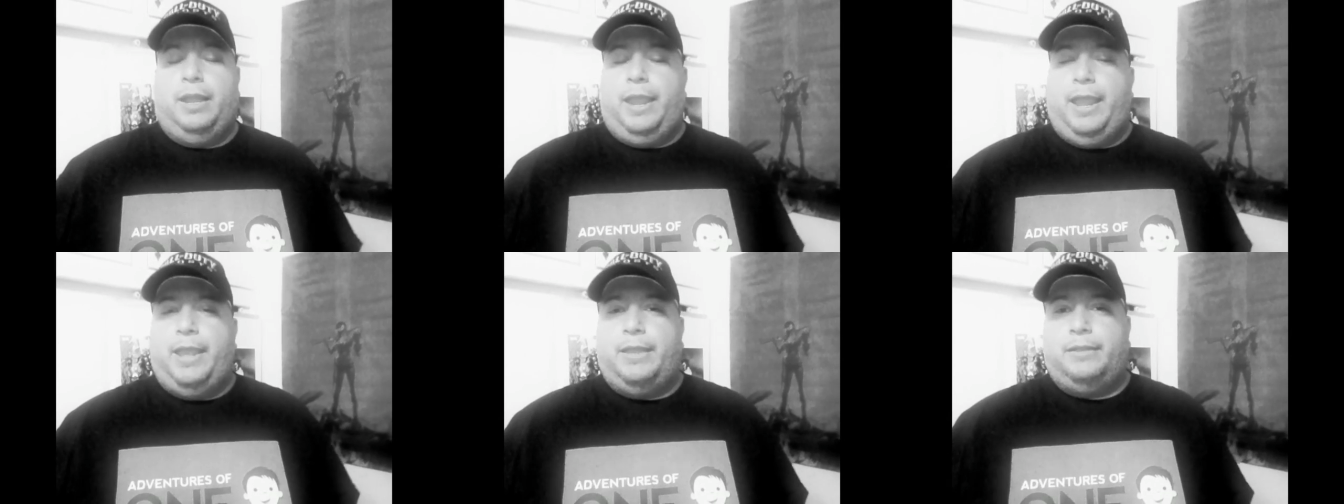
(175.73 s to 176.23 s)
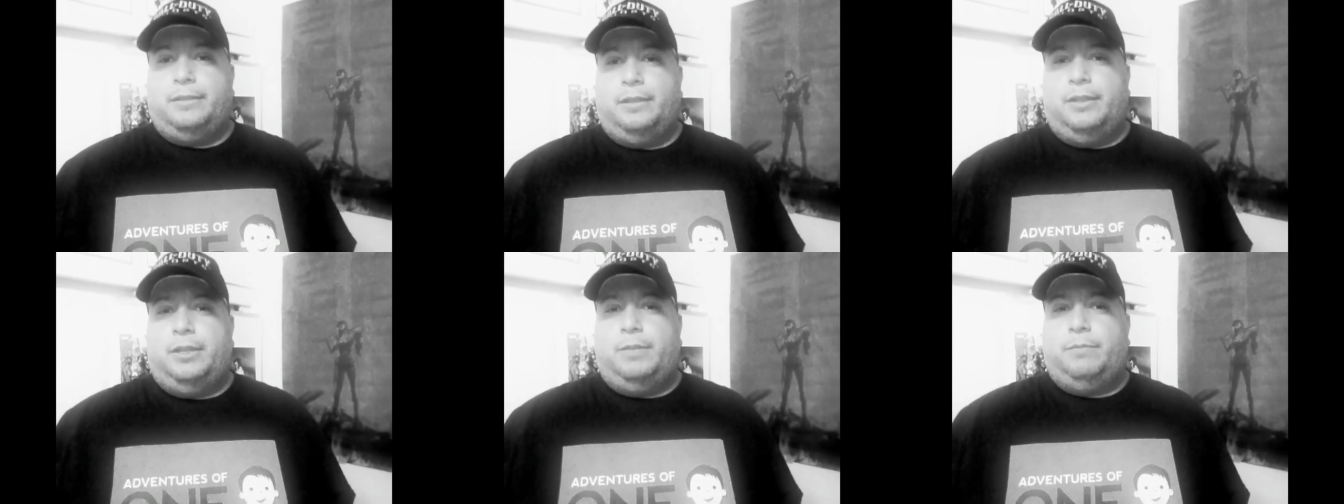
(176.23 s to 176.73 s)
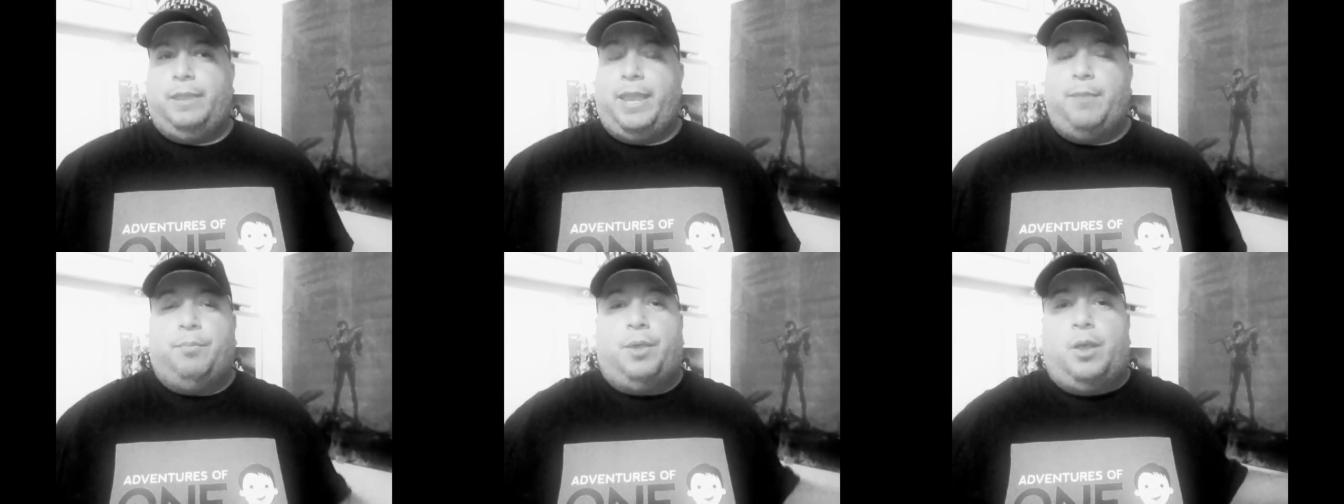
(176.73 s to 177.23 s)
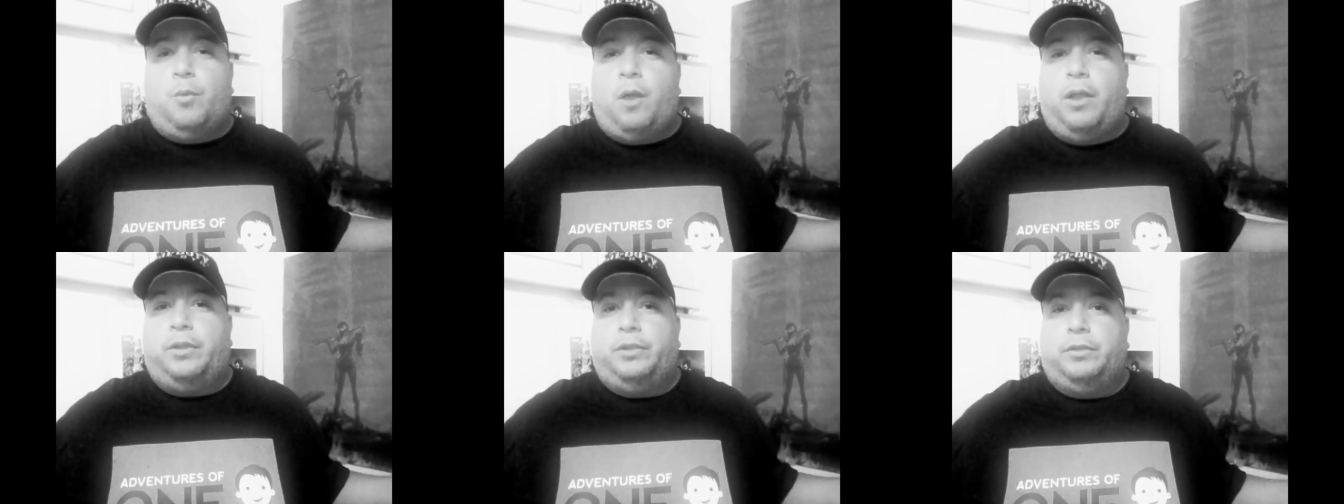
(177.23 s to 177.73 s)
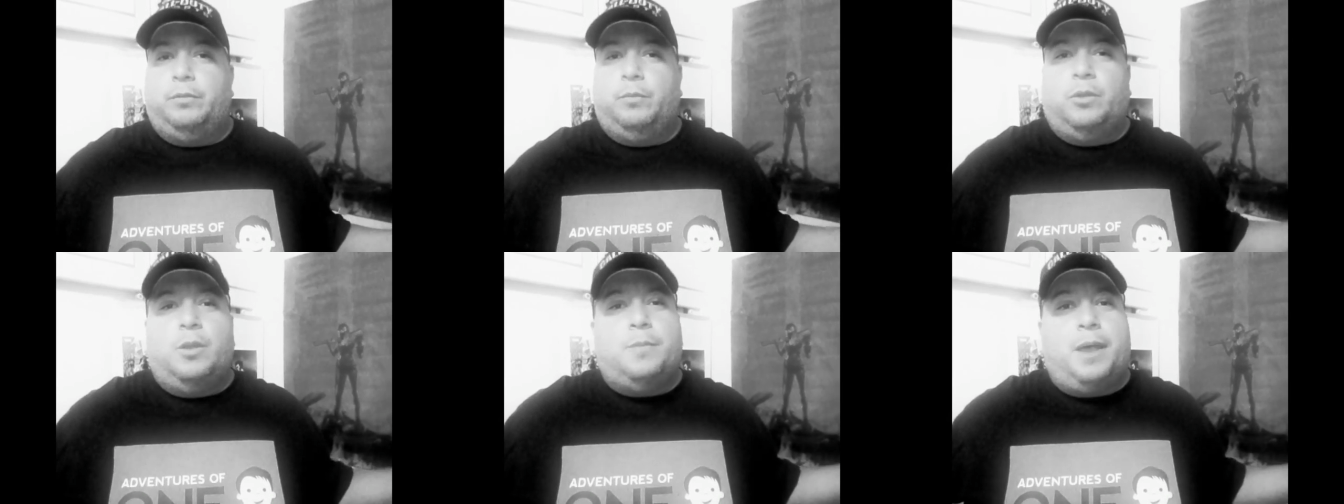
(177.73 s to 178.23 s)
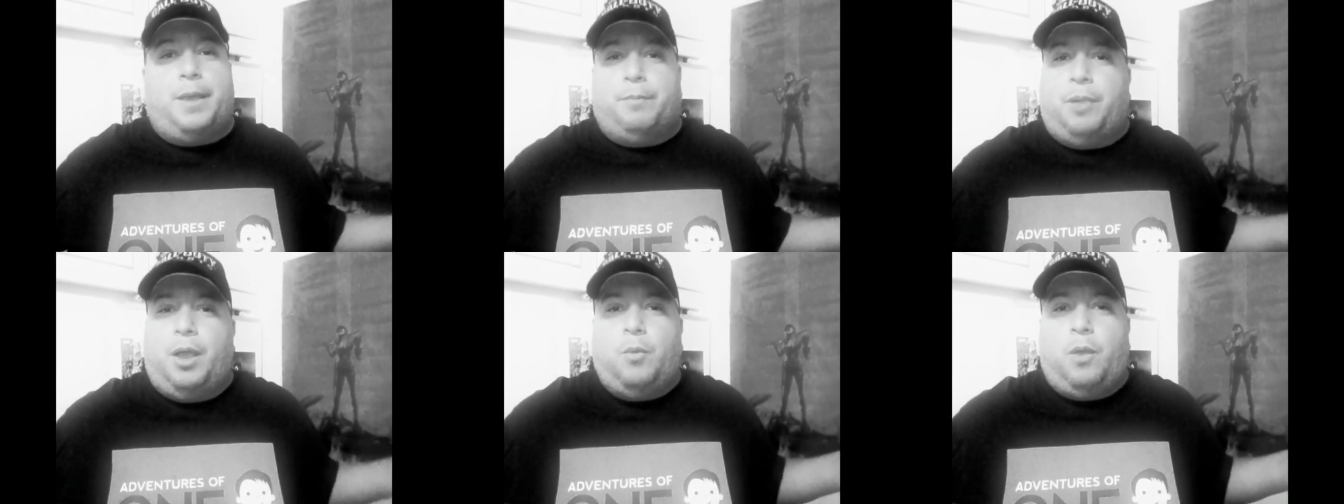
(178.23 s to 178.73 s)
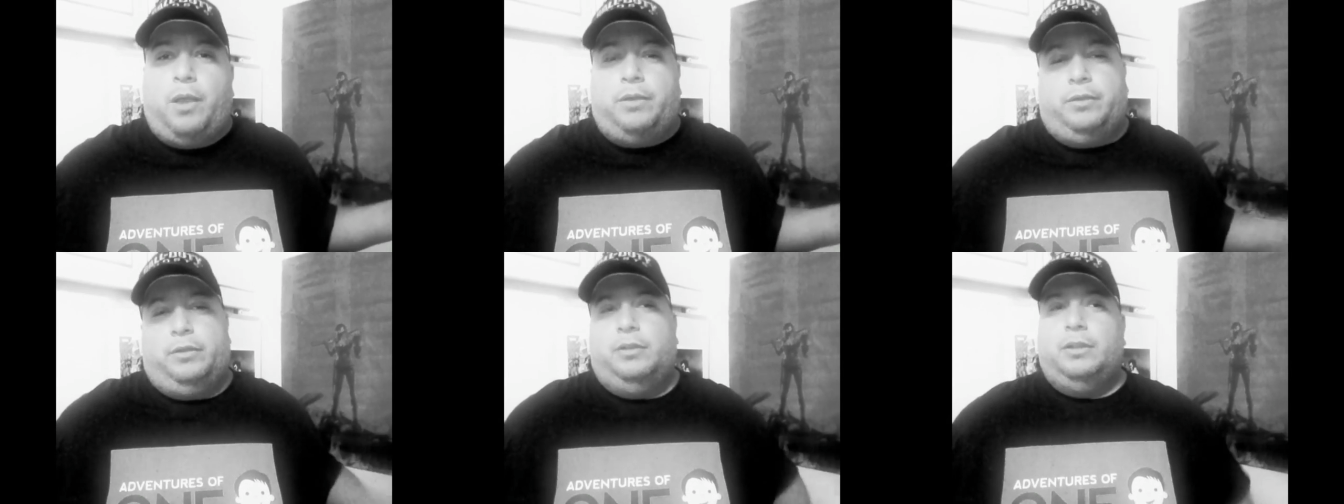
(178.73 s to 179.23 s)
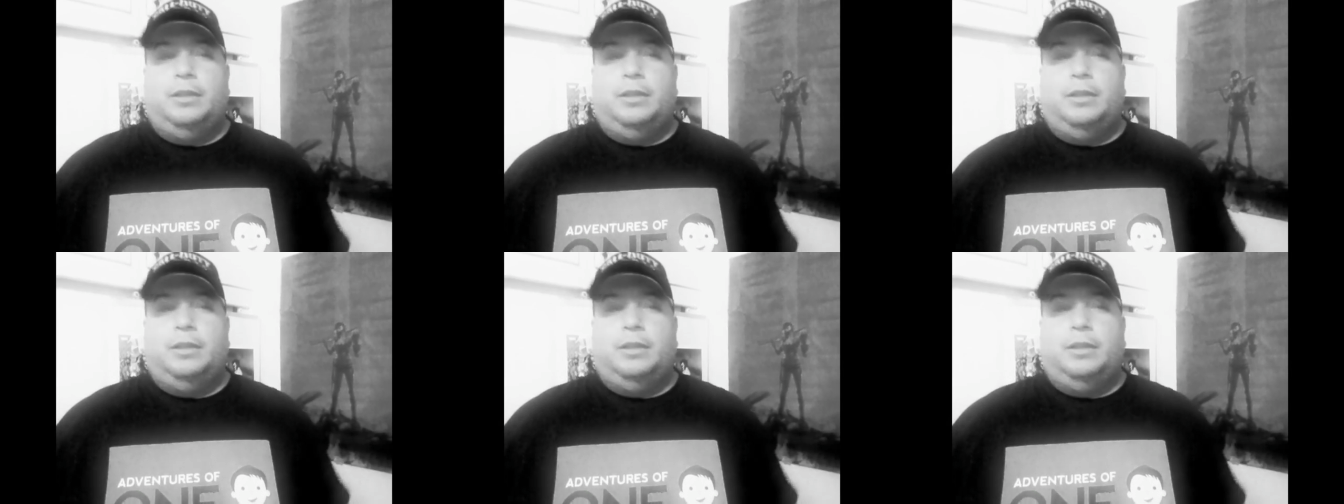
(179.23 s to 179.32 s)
and uh, I had Paul Walker. Come on, Paul Walker.